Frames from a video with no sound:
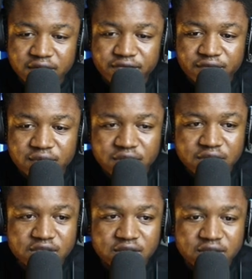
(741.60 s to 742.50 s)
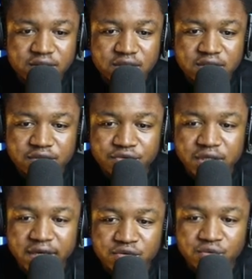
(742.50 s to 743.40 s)
CHF. This is the
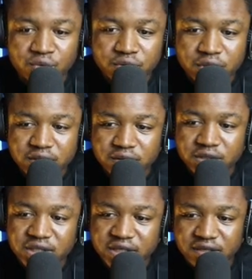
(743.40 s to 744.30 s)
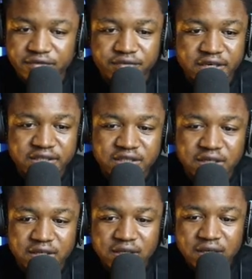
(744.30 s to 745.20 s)
trade I took on USD CHF right
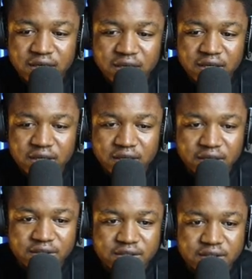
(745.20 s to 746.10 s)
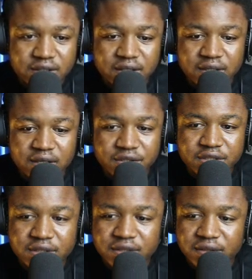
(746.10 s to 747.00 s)
here. Yes, here
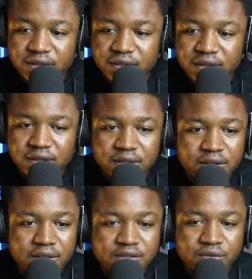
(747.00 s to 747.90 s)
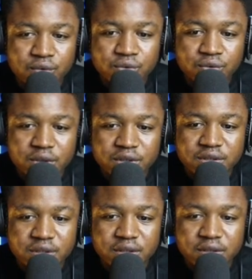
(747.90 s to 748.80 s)
is it. Let's go to
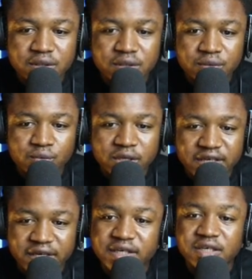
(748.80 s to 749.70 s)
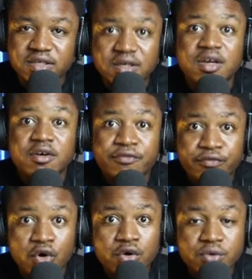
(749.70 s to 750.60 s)
it and what I did
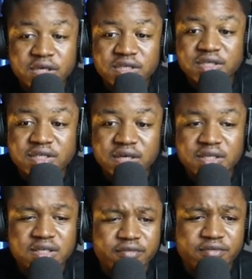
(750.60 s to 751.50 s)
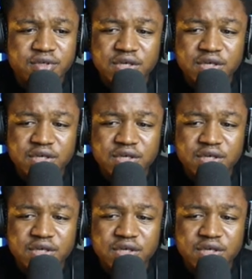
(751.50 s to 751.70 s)
for USD CHF.